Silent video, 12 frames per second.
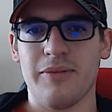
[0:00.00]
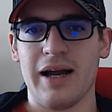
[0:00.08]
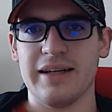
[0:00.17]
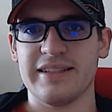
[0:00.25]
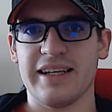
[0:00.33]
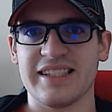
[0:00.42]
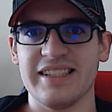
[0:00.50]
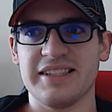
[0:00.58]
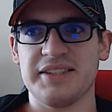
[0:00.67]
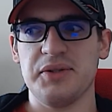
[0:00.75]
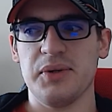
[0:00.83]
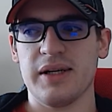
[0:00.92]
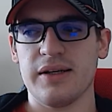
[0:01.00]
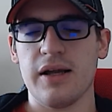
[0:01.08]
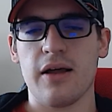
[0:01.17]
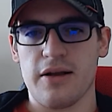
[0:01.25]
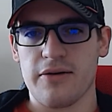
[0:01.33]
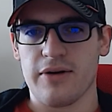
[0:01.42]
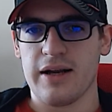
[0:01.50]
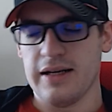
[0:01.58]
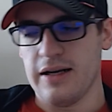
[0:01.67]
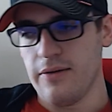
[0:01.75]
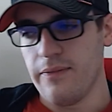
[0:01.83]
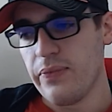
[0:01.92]
My deck is doing nothing right
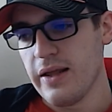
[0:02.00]
now.